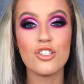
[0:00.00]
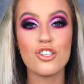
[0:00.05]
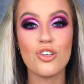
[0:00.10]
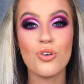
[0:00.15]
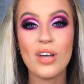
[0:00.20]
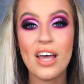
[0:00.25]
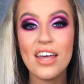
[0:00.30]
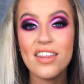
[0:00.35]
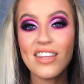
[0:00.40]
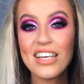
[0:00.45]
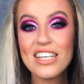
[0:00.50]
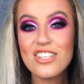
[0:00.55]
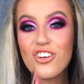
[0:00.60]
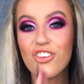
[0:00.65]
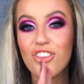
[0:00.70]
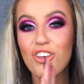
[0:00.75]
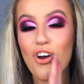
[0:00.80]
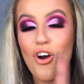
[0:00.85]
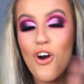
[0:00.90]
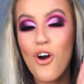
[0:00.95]
So again, these are
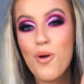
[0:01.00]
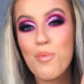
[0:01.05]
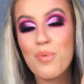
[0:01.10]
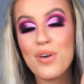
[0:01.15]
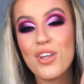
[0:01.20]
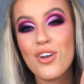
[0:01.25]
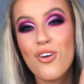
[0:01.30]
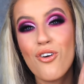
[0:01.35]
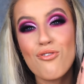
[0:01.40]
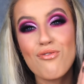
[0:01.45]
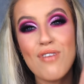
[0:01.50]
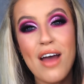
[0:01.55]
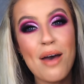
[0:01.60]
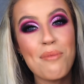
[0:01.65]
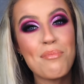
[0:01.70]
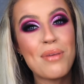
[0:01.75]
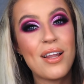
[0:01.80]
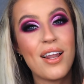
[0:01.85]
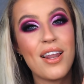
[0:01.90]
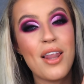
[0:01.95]
the Urban
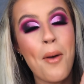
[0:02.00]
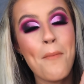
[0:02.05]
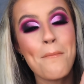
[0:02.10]
Rebel